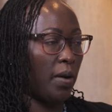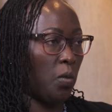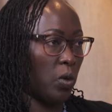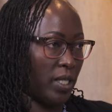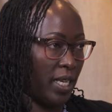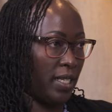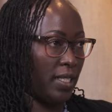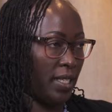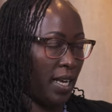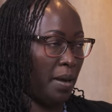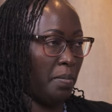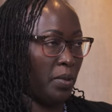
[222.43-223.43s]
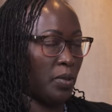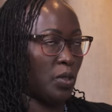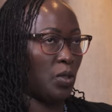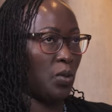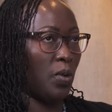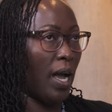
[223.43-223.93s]
I wasn't able
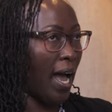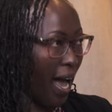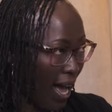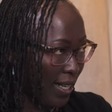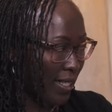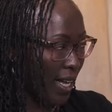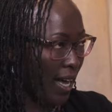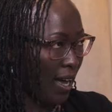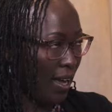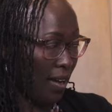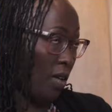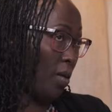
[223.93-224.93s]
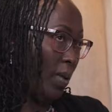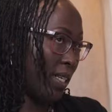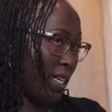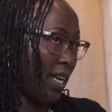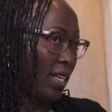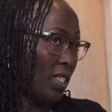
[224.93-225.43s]
to, as
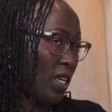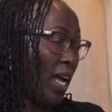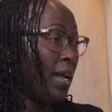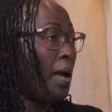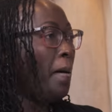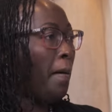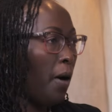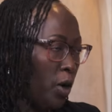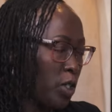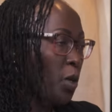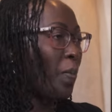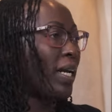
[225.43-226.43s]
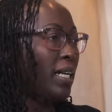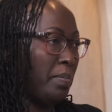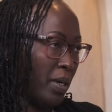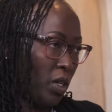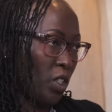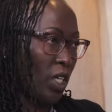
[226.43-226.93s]
eloquently as she had, mm. also partly
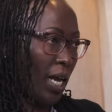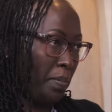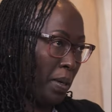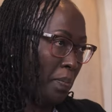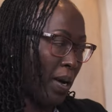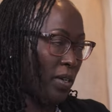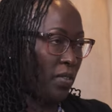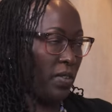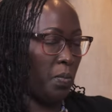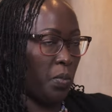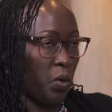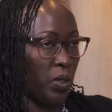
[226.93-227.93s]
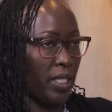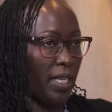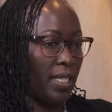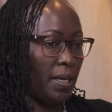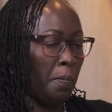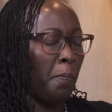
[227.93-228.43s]
because she had been part of the
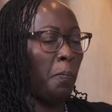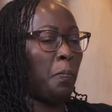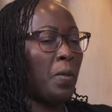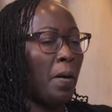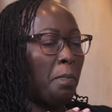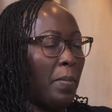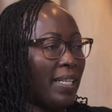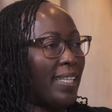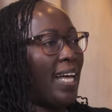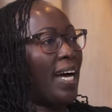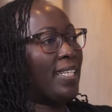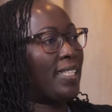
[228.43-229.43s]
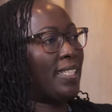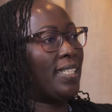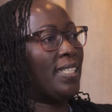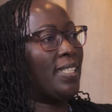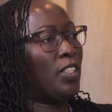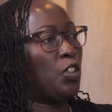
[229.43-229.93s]
process. Mm. But that,
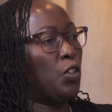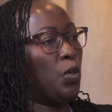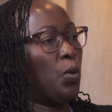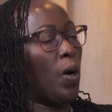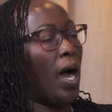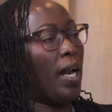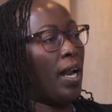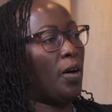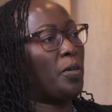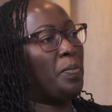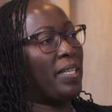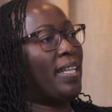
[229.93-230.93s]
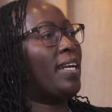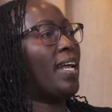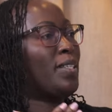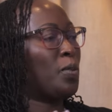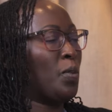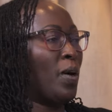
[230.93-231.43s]
you know, allowed me then
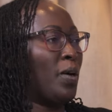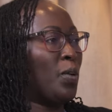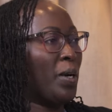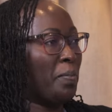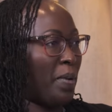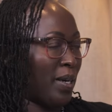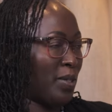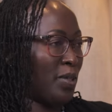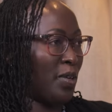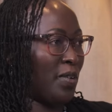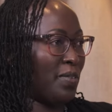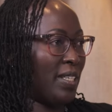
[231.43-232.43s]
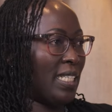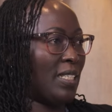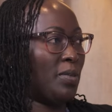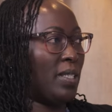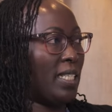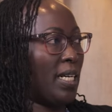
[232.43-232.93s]
as we were going back to the office, she
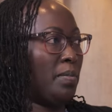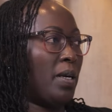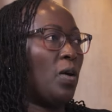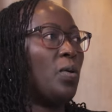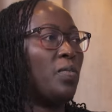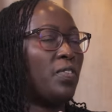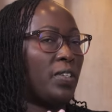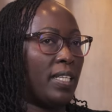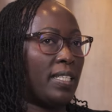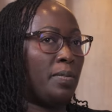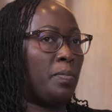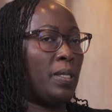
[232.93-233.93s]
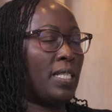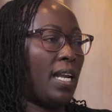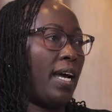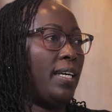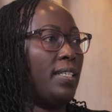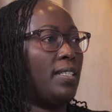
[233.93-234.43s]
mm. would tell me, oh, for this
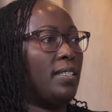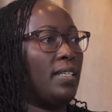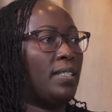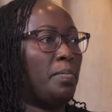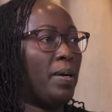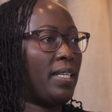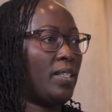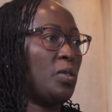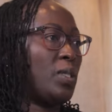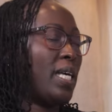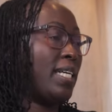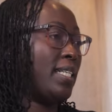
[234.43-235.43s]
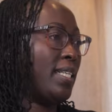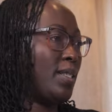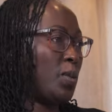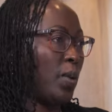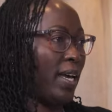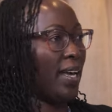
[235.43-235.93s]
slide, it's mm. better to say it
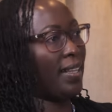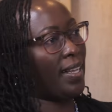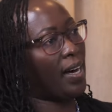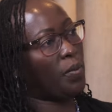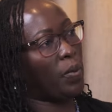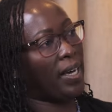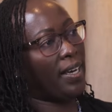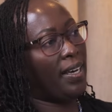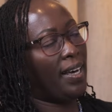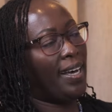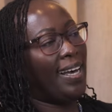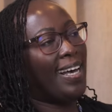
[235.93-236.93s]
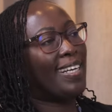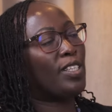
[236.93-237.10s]
this way and mm. that way. Mm.